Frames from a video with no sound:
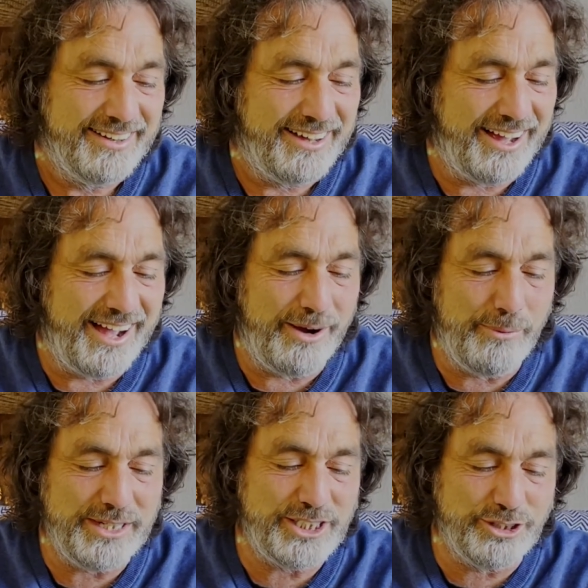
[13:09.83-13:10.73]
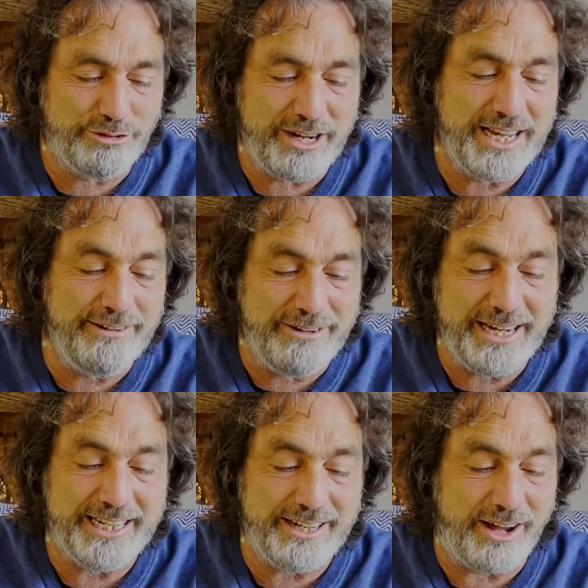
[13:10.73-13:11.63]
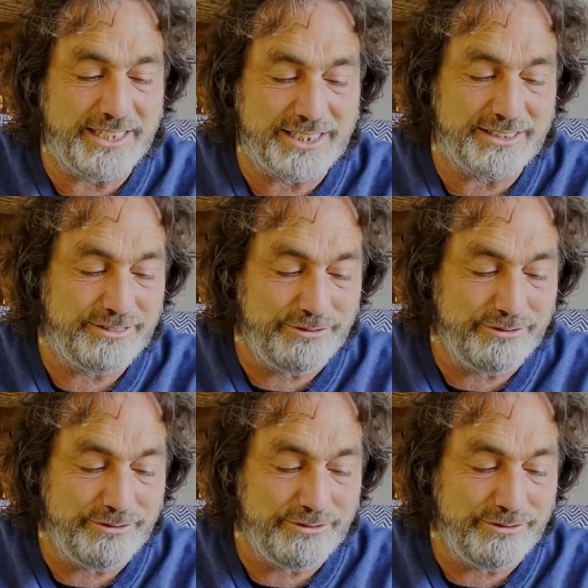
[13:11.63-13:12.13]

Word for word: uh, which is really, really nice.